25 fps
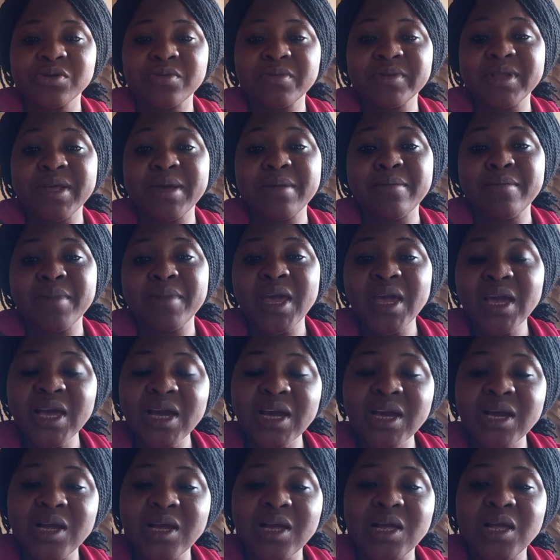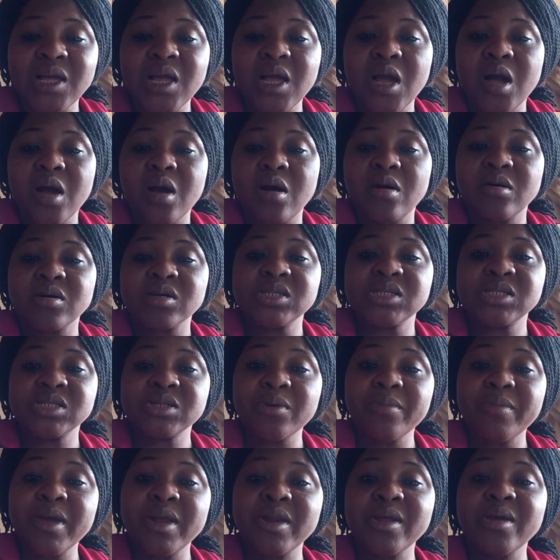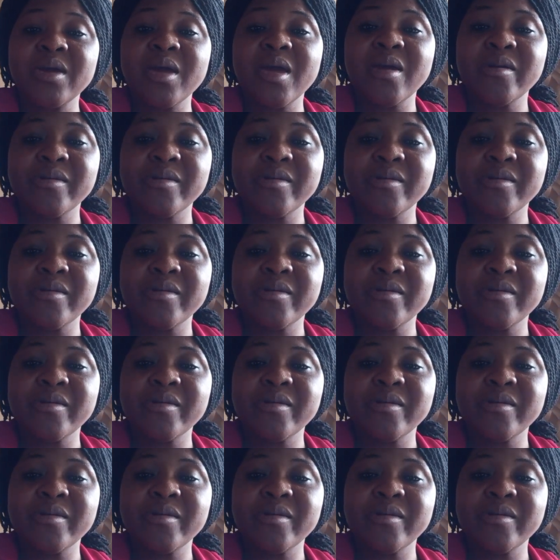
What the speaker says: they make or so many